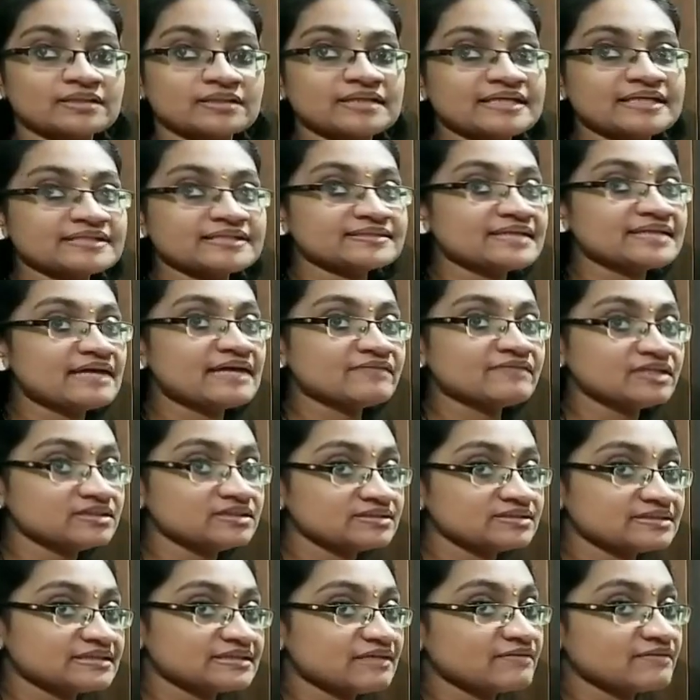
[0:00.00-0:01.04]
that is having
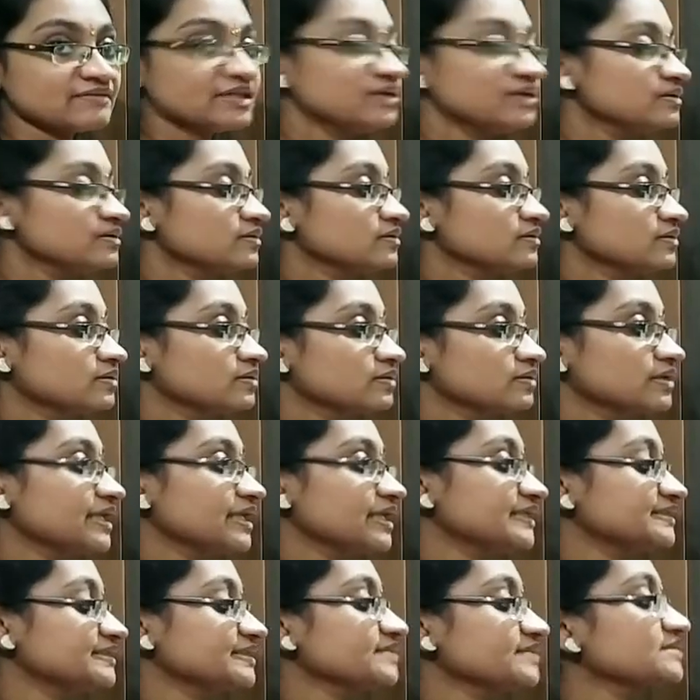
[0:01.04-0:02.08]
7
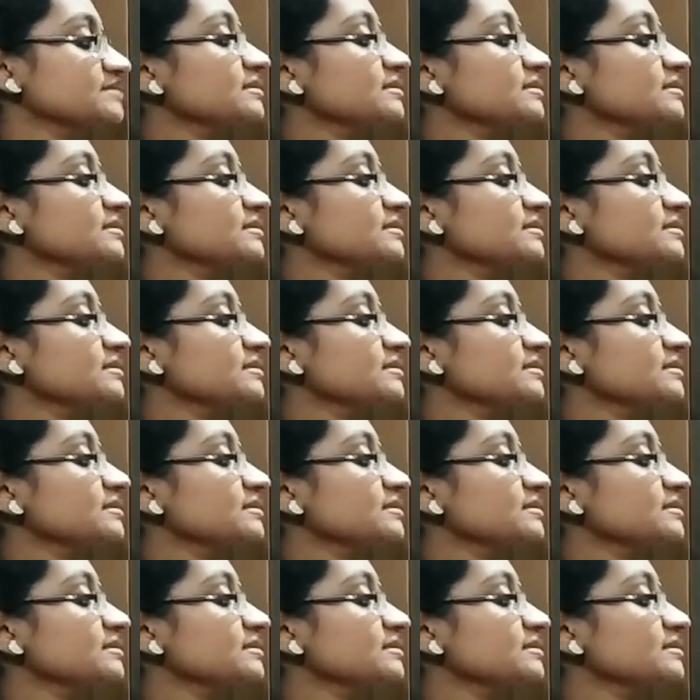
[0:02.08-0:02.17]
letters.